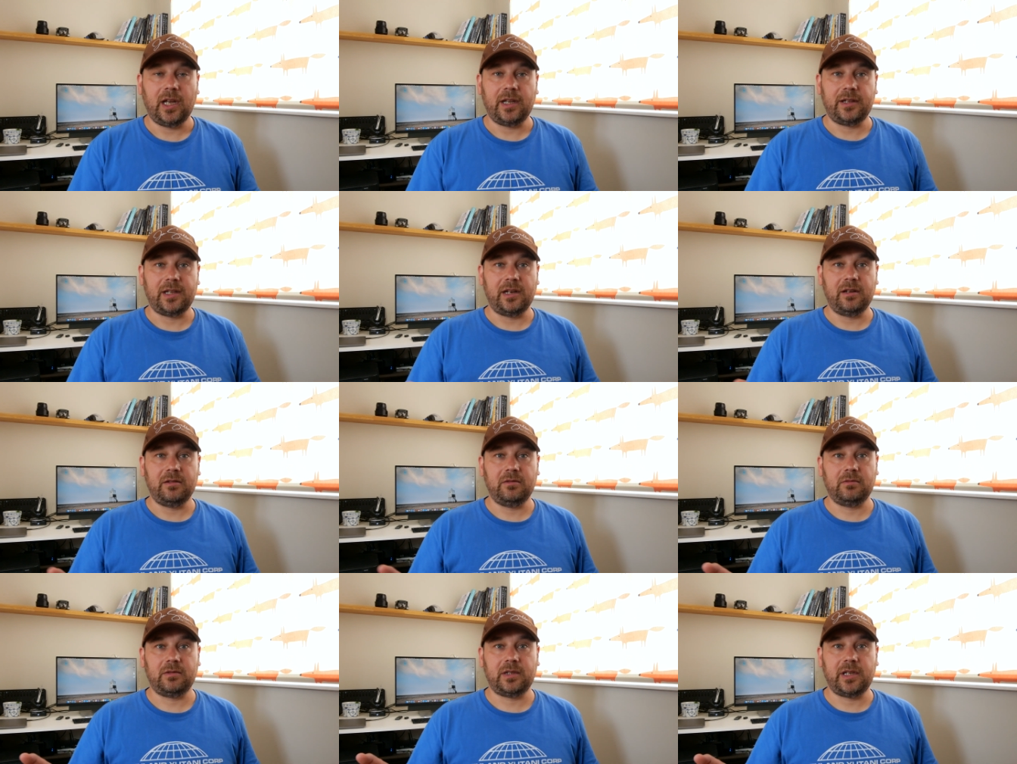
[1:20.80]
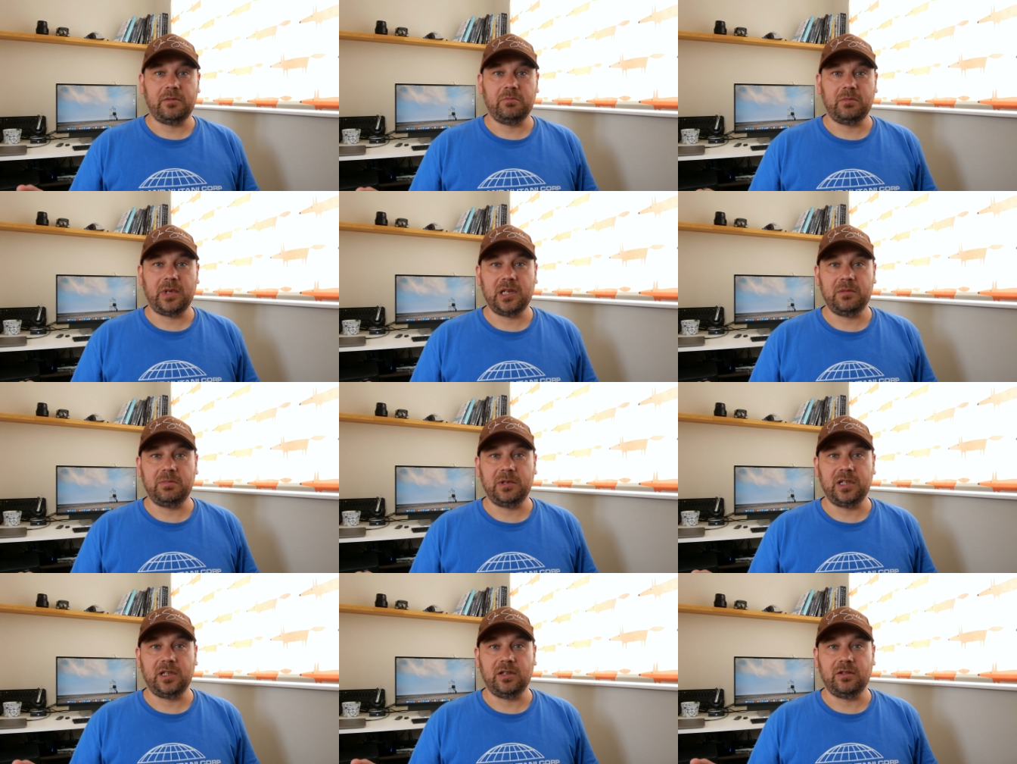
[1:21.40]
then
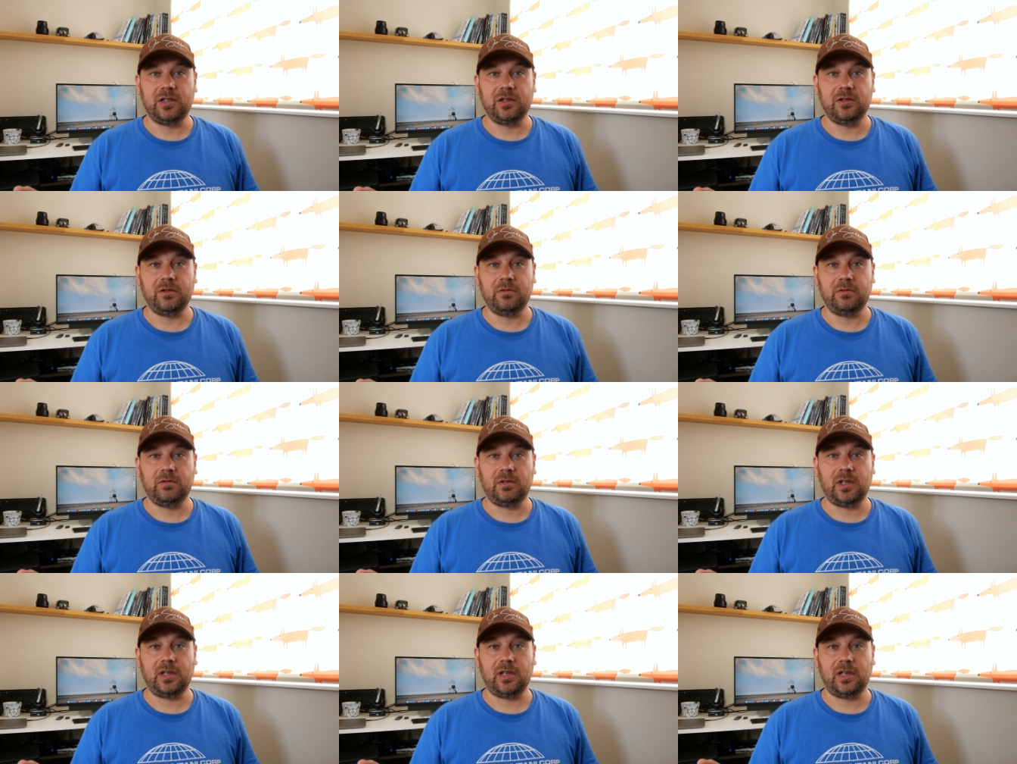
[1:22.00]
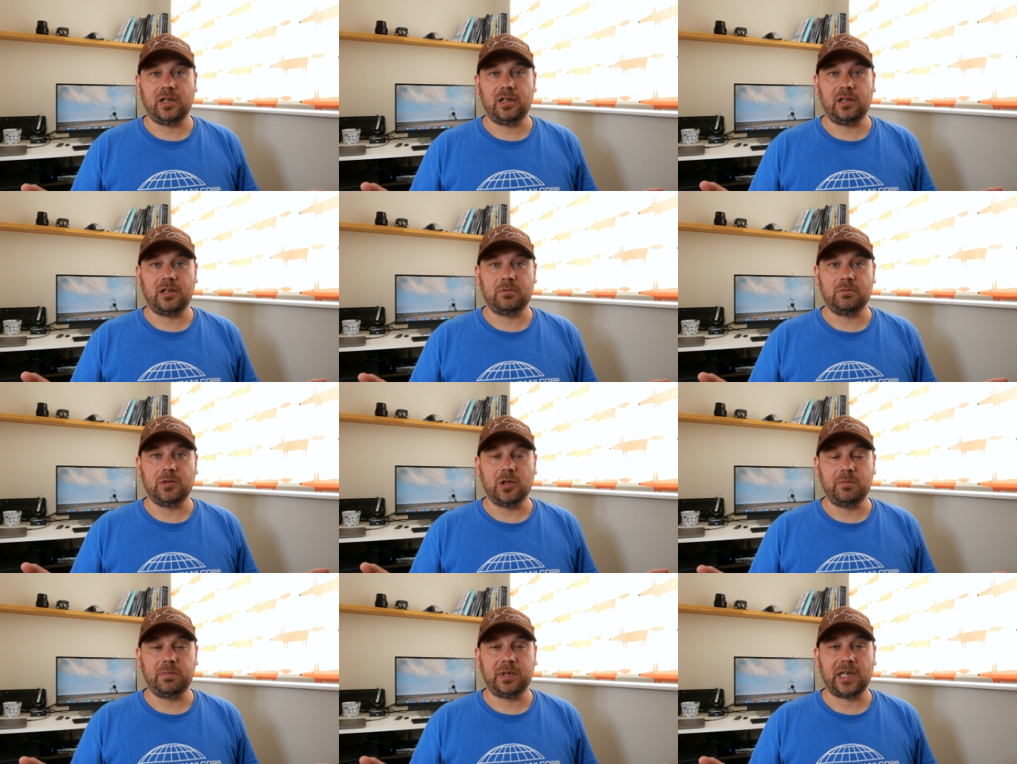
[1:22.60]
maybe you do a lot
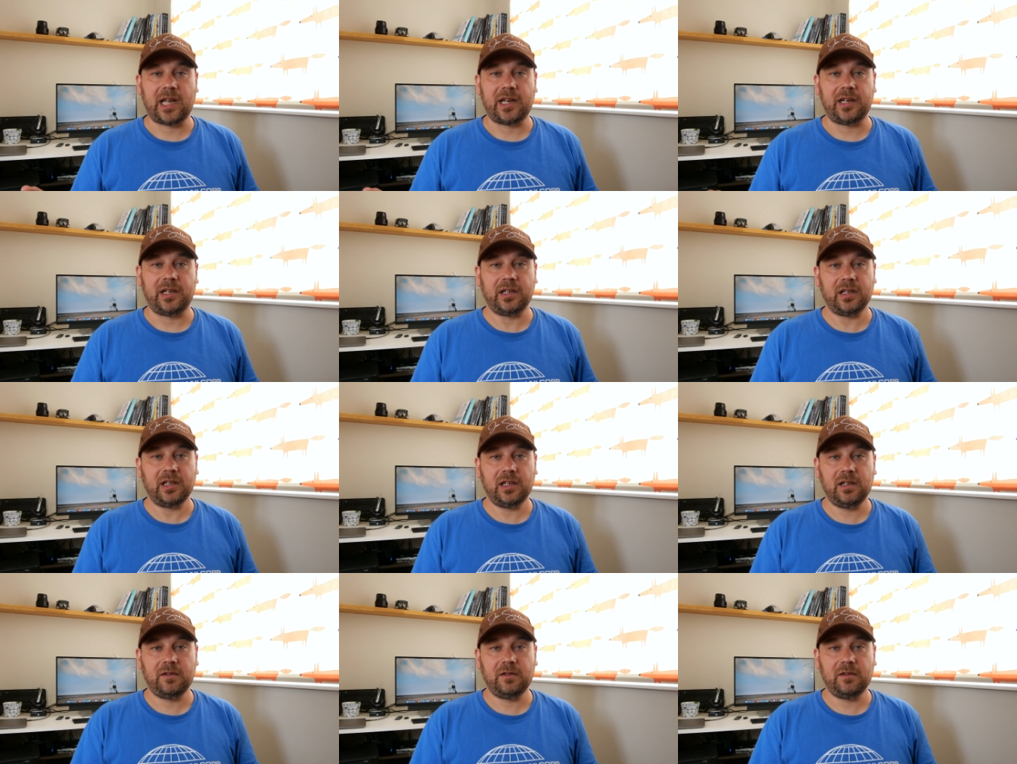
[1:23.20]
more planning.